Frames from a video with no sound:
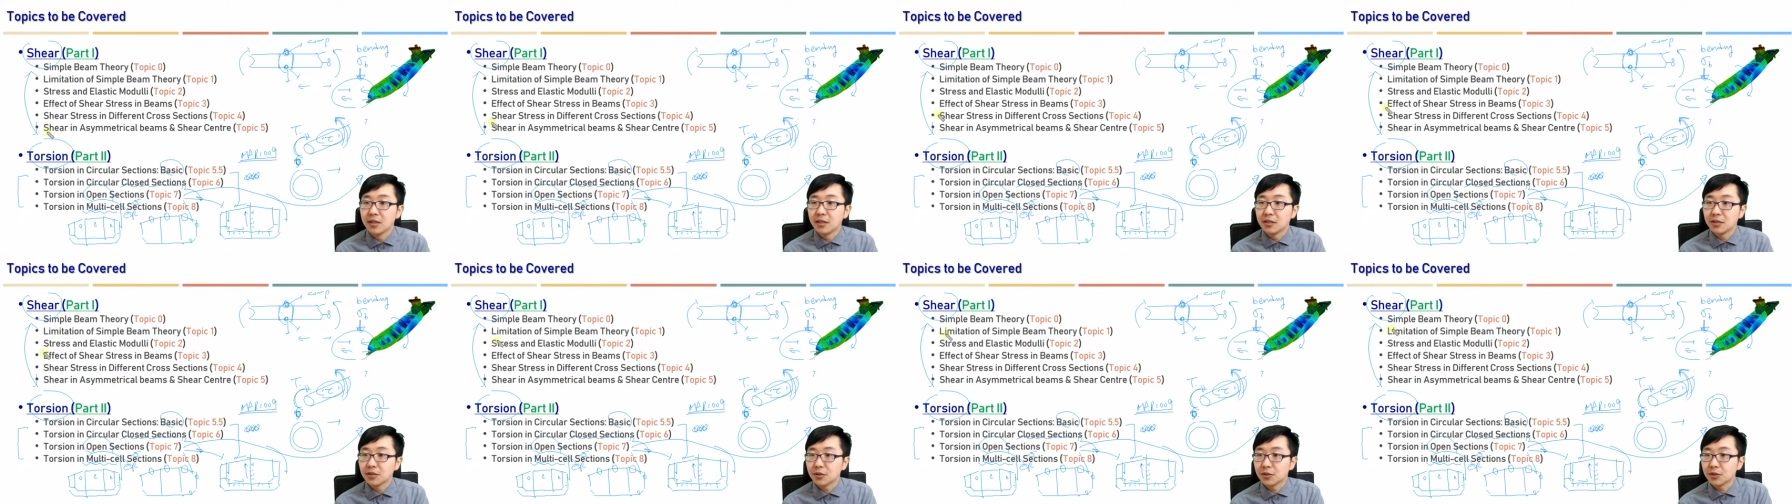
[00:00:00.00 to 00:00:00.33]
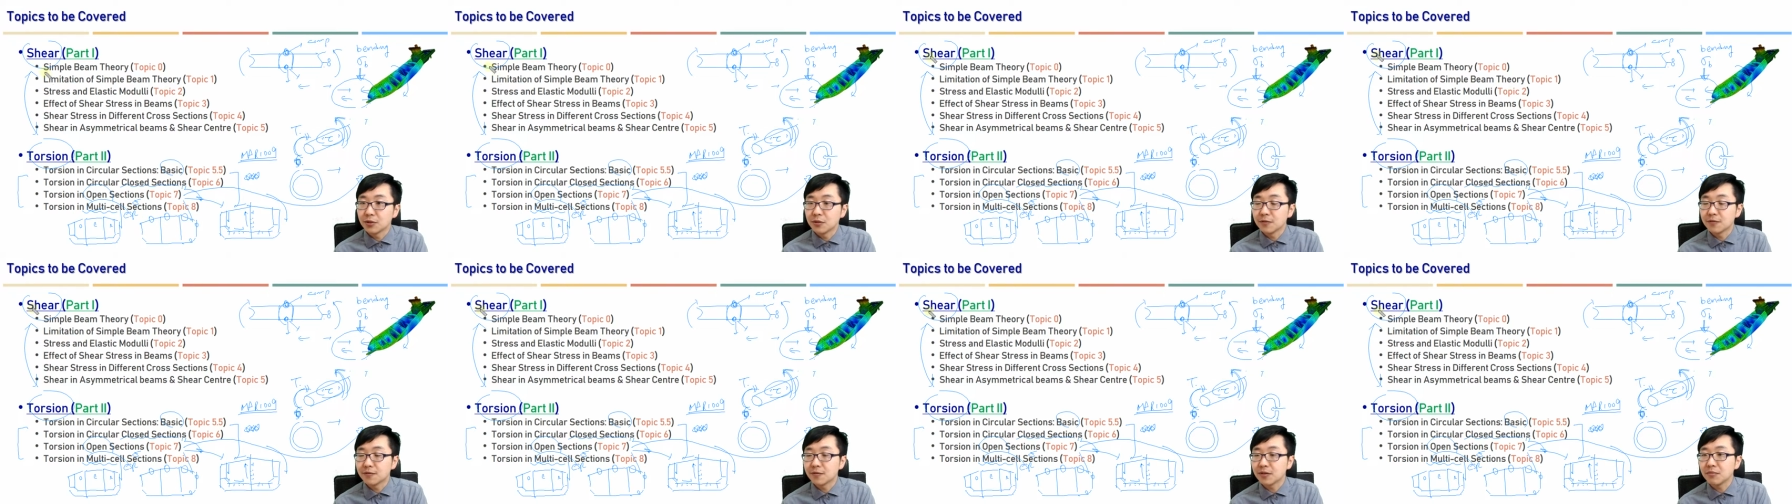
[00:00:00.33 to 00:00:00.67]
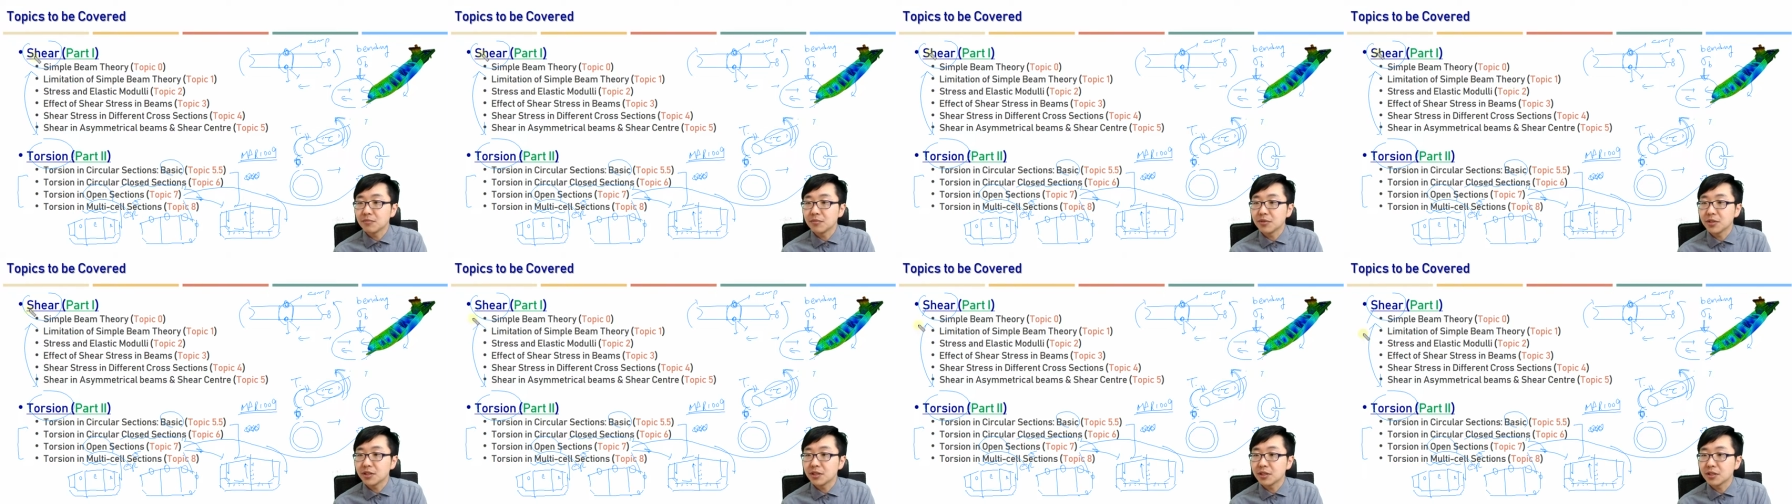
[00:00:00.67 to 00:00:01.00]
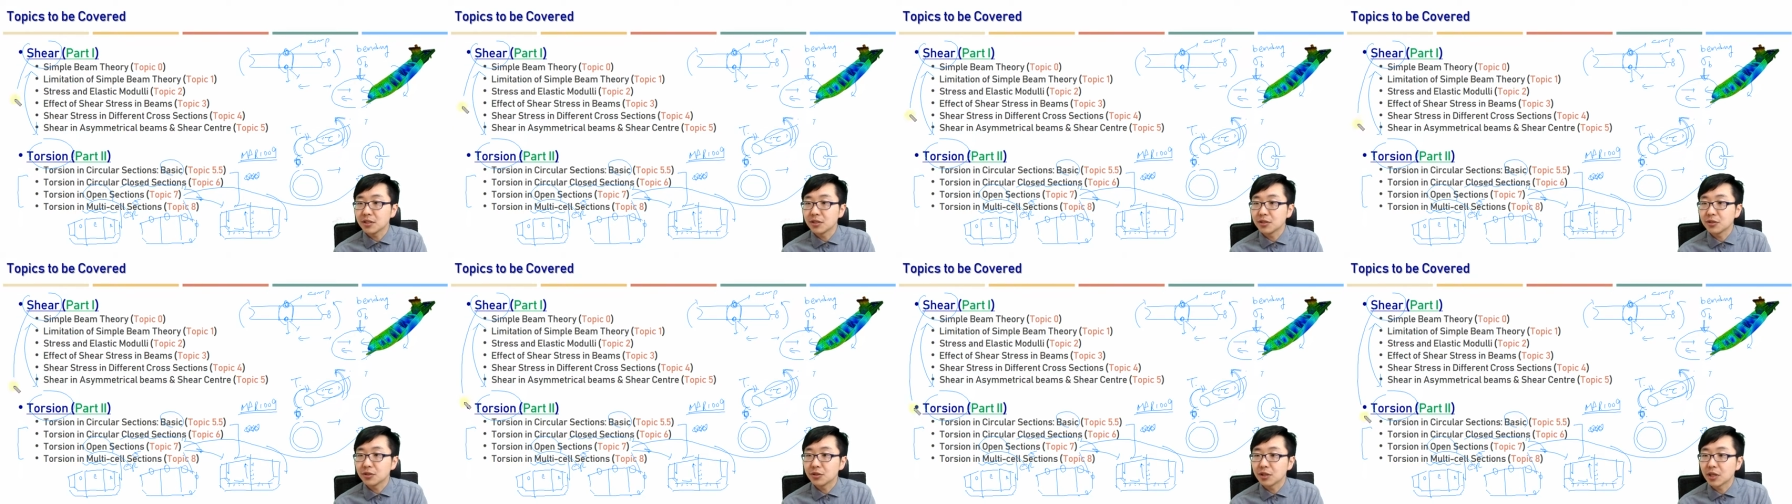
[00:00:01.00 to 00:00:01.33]
So from here
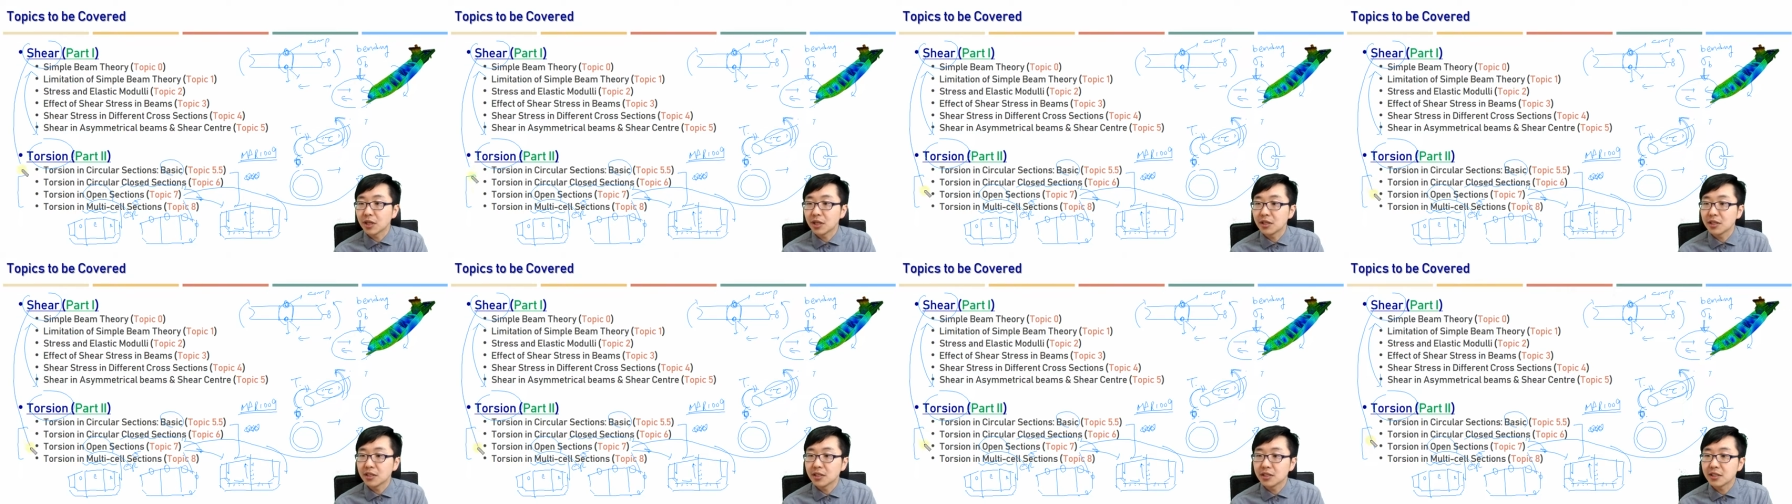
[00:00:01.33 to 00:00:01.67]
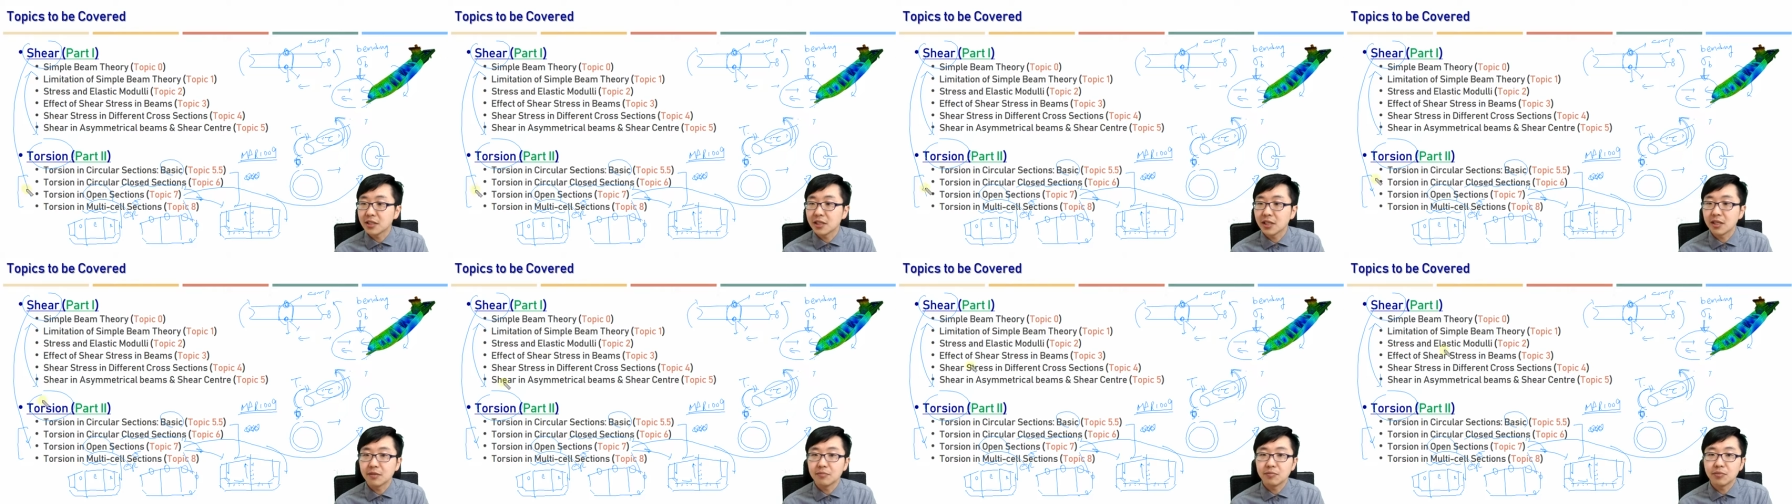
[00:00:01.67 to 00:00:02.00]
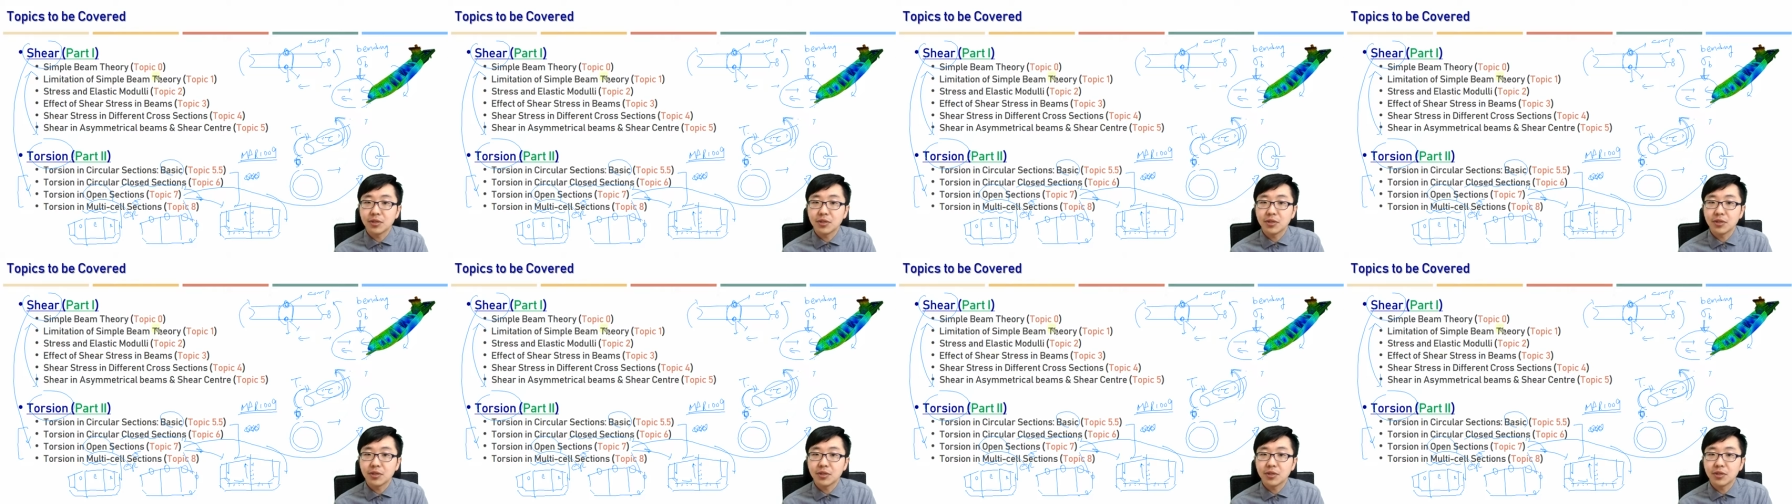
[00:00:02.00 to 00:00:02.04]
you can understand,